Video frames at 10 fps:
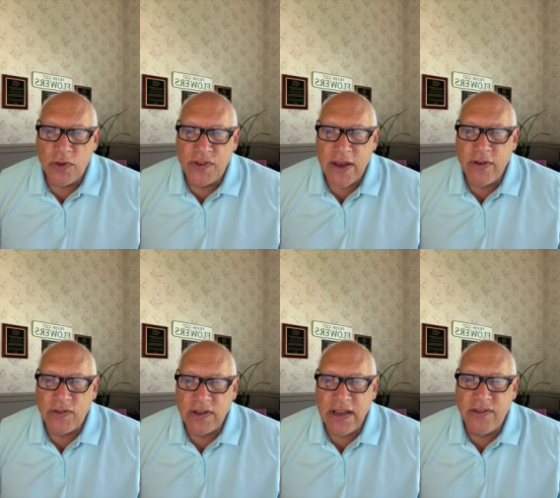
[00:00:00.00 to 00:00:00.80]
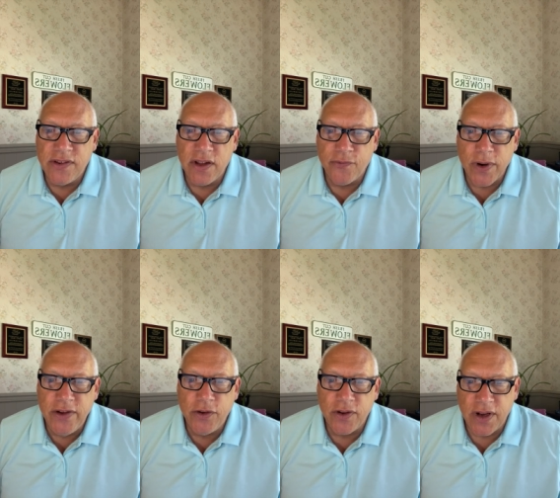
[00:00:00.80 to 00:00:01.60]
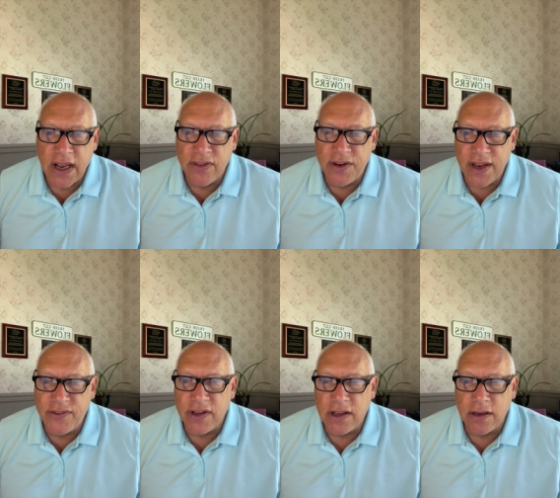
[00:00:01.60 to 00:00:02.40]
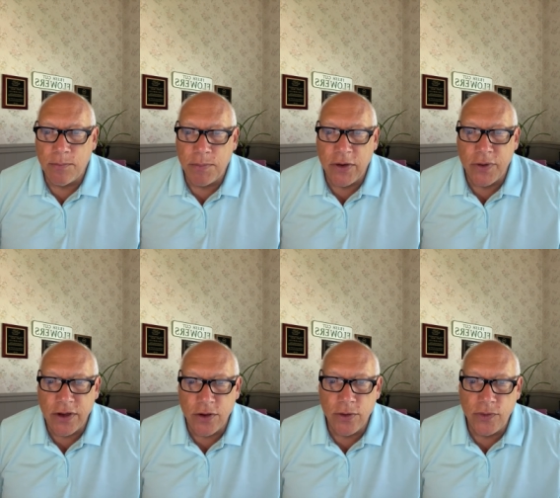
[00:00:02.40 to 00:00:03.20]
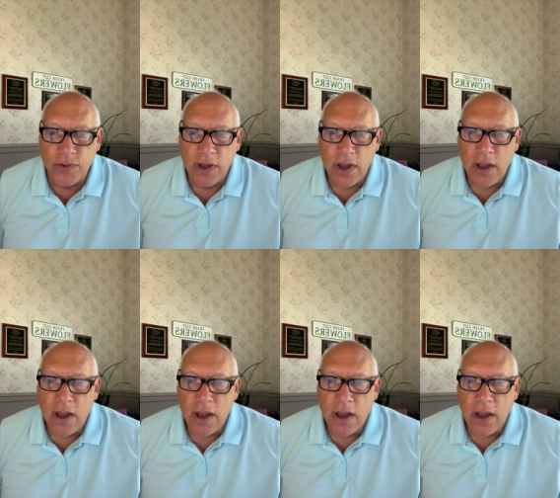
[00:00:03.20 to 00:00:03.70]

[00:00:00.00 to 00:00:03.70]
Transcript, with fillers: When saving seeds in the freezer, can the desiccant be reused?